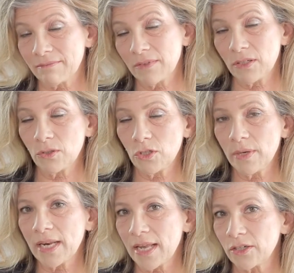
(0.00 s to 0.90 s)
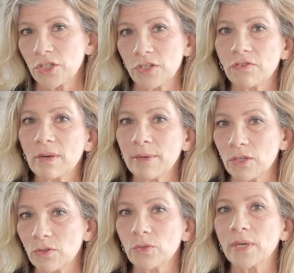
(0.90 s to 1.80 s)
you get energy from it.
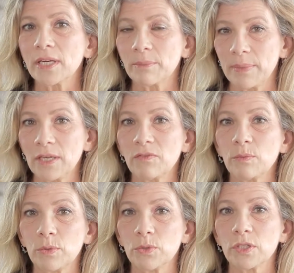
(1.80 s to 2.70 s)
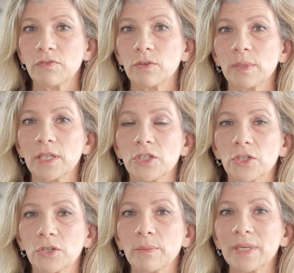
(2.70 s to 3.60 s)
You do get a bit of a boost of your blood
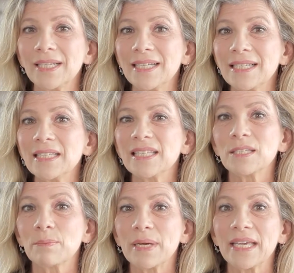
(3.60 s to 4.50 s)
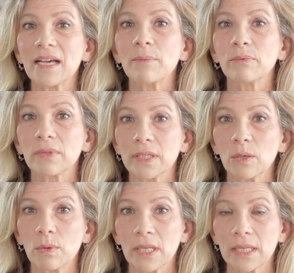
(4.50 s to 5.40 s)
sugar, but it doesn't spike up really
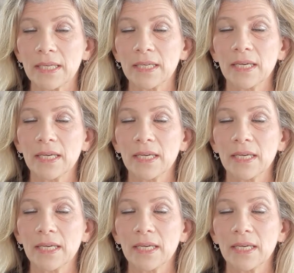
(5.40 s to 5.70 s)
quickly.